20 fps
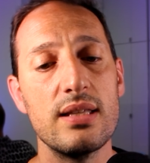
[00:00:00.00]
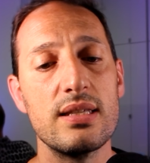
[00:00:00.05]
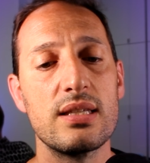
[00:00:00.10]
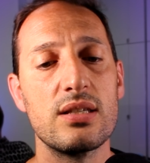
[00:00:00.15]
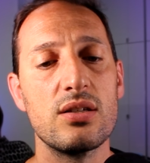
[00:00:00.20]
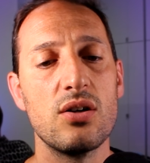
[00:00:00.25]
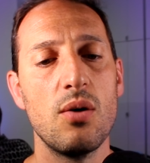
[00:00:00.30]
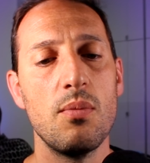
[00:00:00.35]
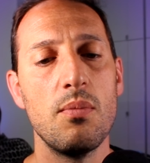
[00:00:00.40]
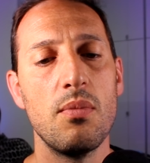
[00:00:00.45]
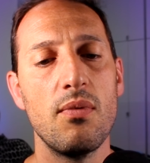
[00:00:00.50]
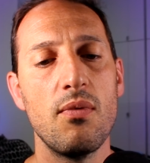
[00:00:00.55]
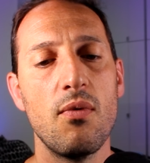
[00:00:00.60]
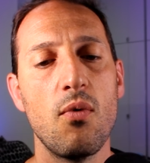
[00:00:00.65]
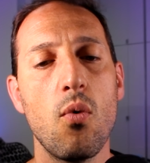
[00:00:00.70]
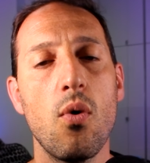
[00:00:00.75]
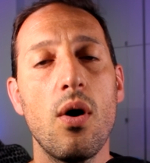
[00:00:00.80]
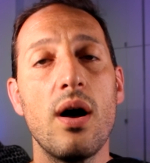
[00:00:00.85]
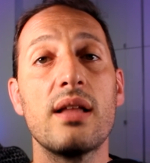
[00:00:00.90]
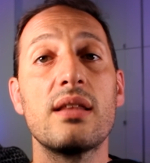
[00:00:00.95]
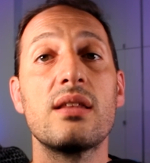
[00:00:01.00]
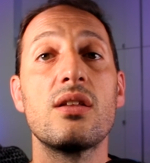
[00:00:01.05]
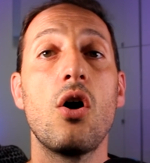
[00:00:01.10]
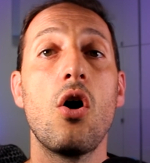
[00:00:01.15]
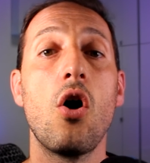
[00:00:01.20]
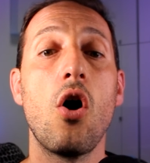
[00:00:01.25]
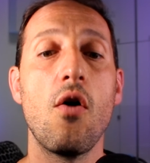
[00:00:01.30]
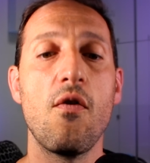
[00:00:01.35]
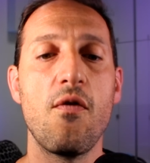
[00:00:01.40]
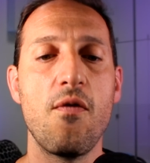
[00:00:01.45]
and
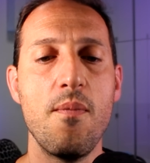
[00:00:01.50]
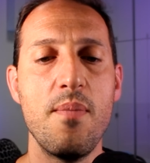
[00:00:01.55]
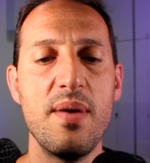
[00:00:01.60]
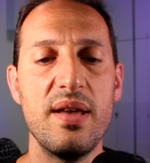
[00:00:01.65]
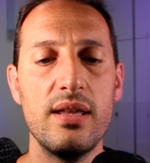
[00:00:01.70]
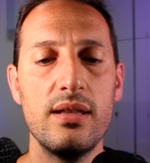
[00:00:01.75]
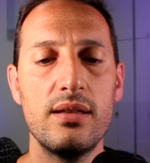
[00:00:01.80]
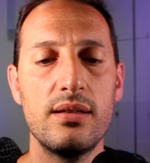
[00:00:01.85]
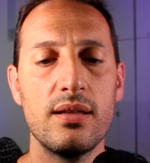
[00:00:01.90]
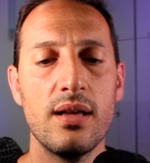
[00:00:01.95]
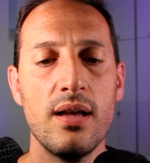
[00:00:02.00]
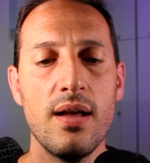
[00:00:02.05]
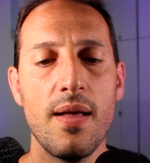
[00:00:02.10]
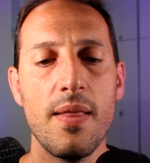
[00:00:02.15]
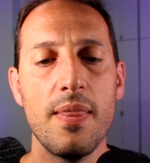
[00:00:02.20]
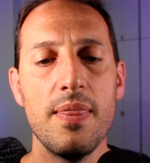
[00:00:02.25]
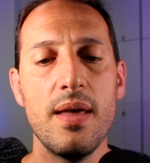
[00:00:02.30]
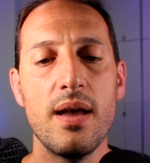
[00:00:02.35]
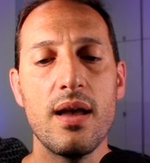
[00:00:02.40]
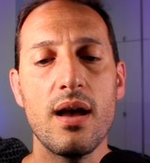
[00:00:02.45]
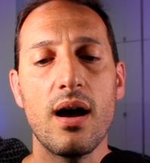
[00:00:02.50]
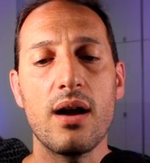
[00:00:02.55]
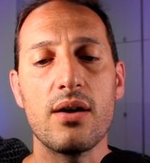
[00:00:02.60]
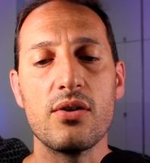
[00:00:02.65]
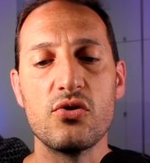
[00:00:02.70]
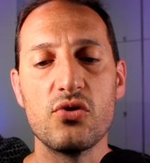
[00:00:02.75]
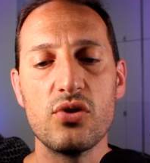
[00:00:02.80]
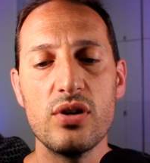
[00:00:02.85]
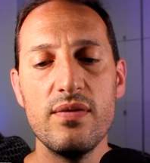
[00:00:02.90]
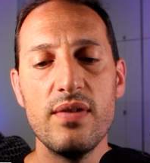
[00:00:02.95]
somewhat offbeat, they are
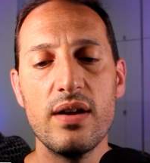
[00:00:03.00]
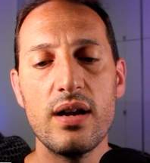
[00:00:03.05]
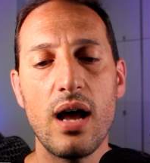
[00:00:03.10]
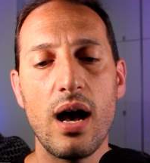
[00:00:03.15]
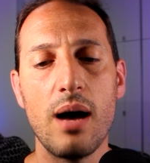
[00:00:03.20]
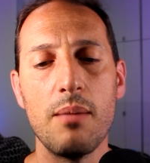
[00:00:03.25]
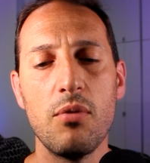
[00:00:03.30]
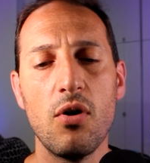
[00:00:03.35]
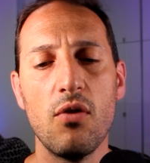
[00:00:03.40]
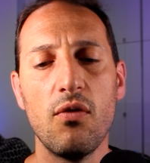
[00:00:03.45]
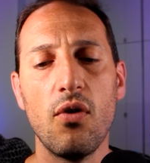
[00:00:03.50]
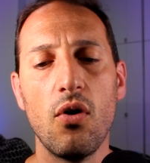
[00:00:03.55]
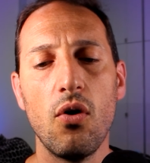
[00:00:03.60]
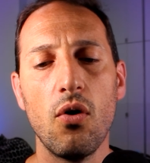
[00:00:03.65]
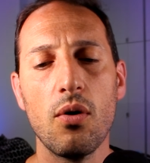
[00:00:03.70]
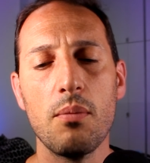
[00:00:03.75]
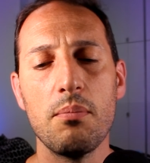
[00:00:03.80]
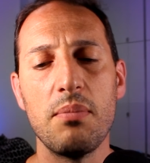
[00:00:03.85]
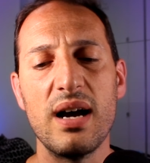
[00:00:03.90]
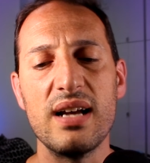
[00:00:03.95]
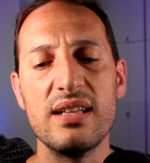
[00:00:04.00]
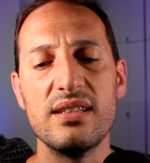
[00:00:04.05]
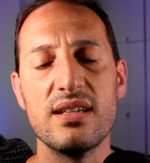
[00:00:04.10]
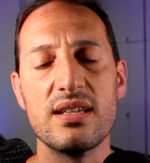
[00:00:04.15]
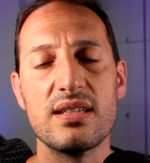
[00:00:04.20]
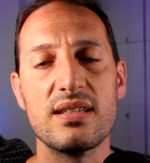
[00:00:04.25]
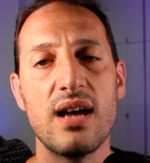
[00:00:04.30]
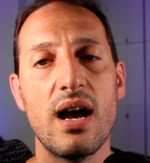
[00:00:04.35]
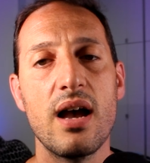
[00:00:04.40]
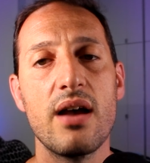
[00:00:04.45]
driven above all by
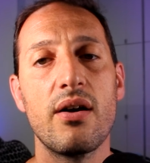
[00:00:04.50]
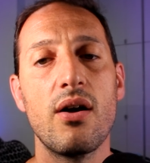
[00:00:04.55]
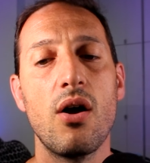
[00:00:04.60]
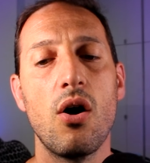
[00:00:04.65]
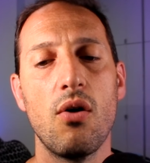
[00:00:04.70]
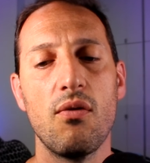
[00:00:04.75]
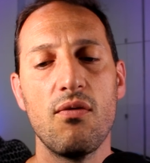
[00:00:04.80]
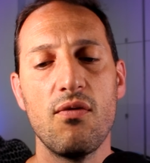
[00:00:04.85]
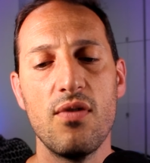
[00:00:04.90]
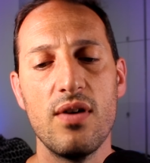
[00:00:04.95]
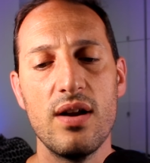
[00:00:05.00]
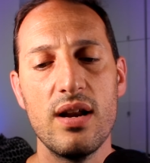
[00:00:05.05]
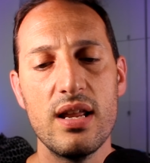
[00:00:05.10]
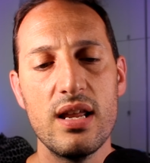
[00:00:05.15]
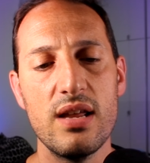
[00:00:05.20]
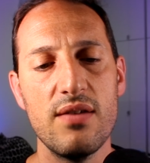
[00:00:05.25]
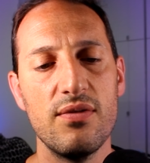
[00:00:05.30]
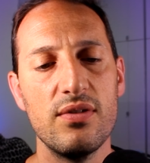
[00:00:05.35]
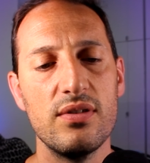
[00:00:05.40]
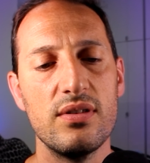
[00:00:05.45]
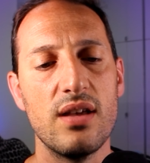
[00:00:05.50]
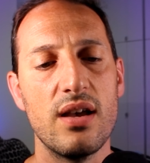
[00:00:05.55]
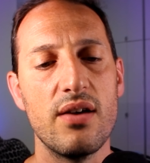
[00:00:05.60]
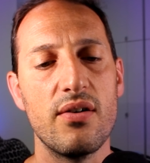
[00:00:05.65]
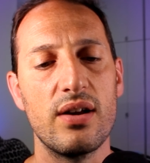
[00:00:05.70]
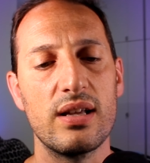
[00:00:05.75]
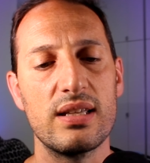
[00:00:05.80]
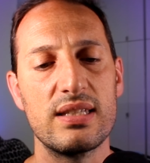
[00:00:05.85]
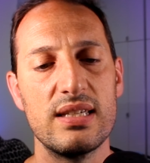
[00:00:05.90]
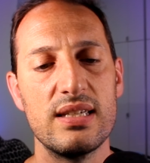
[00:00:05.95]
desire of live
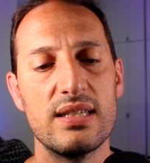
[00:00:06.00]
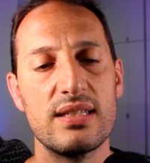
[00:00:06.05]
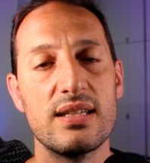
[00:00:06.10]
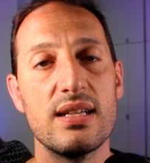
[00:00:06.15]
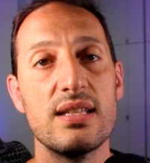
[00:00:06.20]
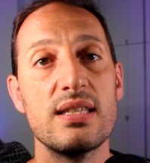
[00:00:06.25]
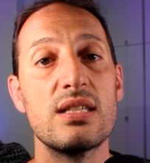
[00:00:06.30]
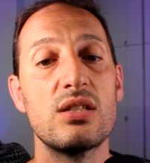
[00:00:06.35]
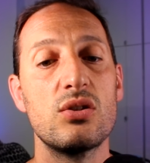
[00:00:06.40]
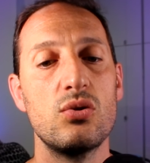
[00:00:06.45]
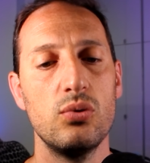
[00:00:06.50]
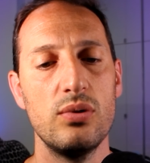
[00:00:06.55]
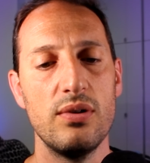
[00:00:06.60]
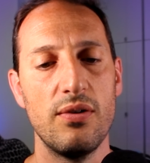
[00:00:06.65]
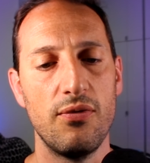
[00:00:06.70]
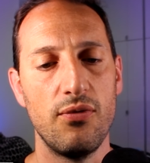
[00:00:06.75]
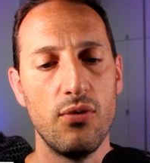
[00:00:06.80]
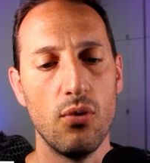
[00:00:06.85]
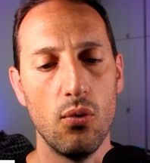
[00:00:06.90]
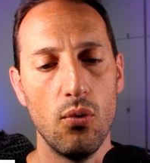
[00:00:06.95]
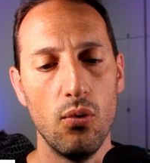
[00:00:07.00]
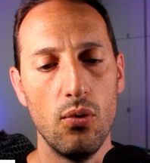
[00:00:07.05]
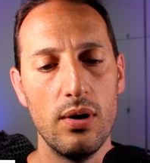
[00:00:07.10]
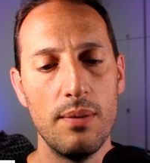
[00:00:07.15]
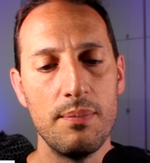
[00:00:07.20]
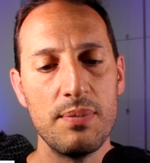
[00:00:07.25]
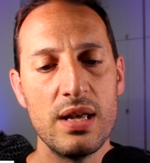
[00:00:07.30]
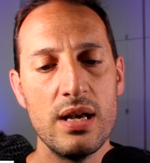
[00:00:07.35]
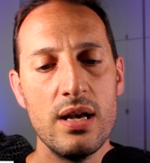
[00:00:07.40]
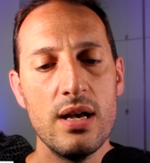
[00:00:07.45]
their existence to the full.
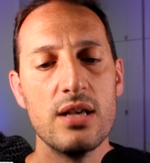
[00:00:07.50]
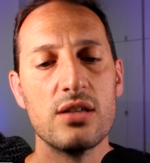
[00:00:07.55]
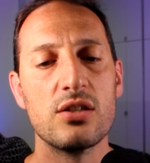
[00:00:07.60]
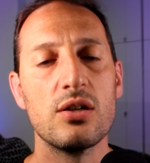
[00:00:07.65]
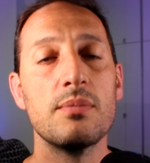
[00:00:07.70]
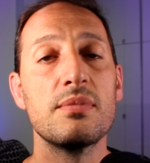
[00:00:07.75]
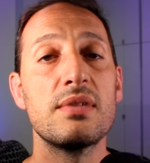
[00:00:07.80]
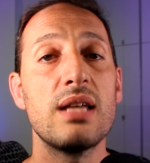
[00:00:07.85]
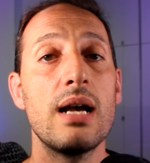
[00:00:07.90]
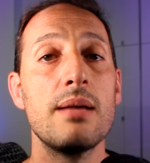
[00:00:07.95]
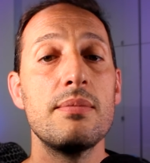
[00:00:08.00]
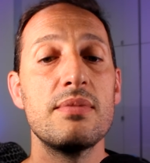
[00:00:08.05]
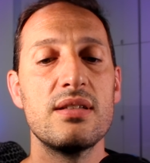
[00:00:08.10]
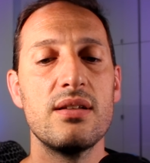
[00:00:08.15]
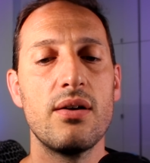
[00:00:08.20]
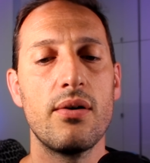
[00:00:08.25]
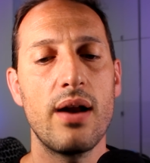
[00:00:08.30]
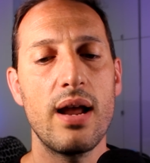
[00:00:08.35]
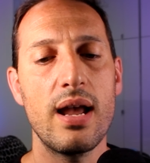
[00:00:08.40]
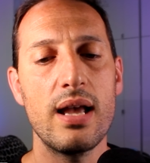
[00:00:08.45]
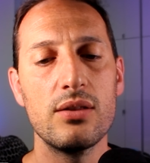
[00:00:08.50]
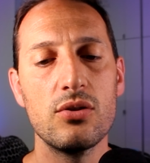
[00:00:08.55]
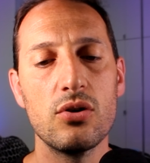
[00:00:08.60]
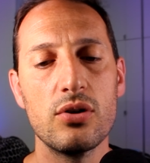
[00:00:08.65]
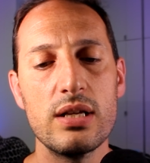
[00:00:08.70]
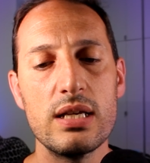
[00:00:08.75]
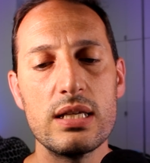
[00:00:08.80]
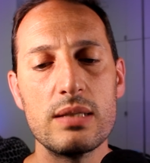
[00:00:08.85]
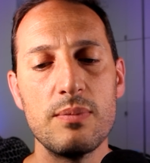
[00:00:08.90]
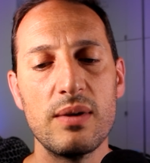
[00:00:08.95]
Sometimes their
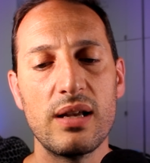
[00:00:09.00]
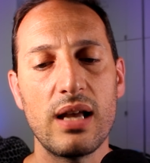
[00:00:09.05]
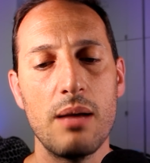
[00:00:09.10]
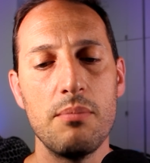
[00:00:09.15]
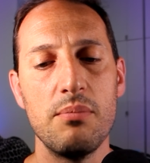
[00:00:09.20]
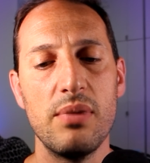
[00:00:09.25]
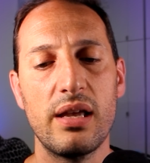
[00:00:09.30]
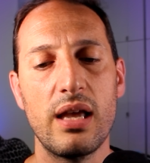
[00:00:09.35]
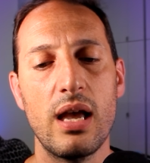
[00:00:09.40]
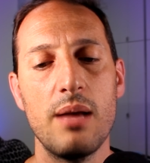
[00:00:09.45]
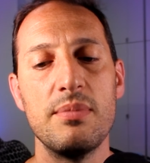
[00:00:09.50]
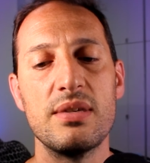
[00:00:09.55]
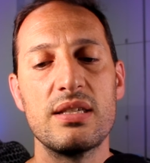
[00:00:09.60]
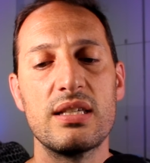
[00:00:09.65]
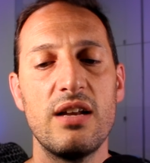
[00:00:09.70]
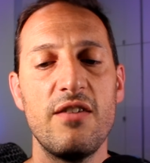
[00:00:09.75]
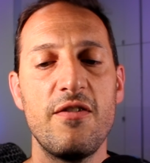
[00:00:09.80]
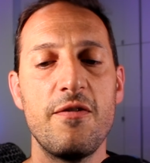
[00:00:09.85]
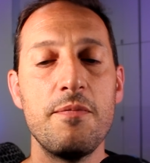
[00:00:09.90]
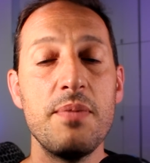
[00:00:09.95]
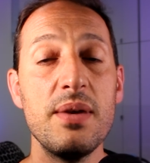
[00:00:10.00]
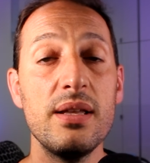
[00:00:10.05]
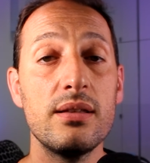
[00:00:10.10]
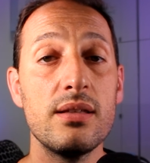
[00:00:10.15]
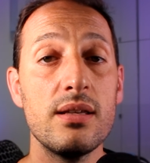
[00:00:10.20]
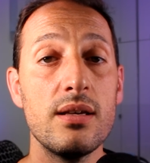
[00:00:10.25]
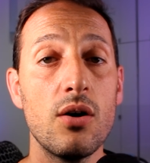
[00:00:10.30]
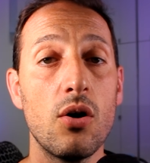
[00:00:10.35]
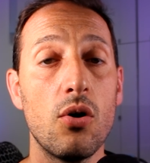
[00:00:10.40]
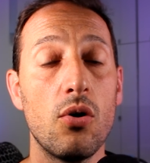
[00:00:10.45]
hedonism can become
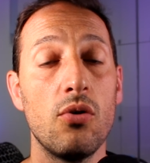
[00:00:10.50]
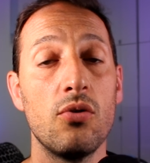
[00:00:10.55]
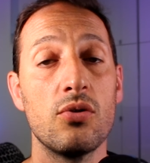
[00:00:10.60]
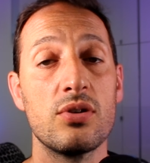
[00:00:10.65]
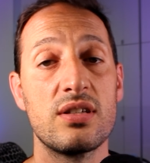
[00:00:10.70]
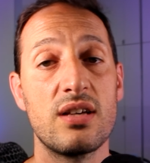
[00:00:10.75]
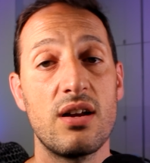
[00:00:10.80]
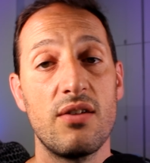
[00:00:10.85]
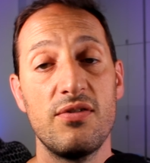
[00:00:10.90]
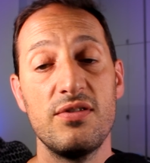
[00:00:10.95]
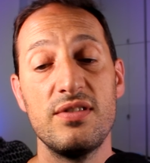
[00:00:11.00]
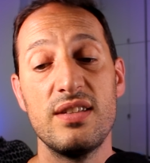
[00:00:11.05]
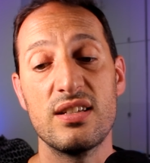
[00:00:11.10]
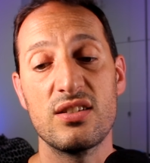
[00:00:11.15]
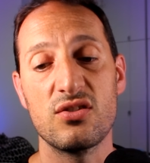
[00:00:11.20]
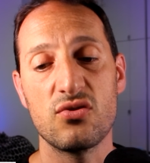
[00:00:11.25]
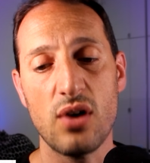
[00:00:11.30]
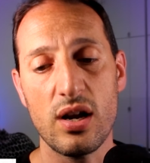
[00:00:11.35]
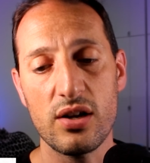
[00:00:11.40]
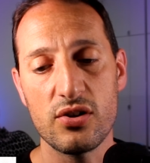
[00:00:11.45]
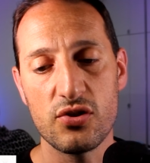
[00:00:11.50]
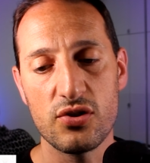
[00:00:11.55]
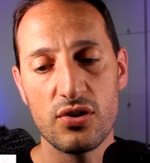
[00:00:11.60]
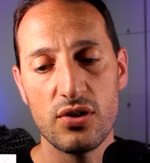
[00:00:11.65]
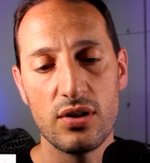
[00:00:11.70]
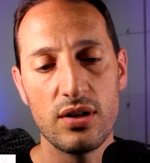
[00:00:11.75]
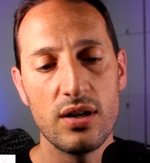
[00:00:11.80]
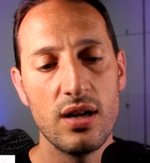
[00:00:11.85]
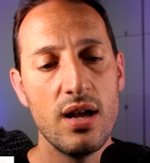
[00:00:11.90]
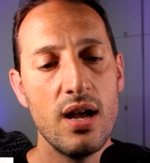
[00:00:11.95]
self-pity or
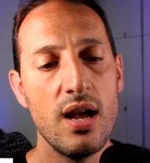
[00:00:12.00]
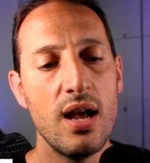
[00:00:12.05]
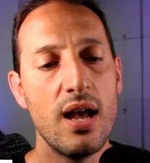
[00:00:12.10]
self-destruction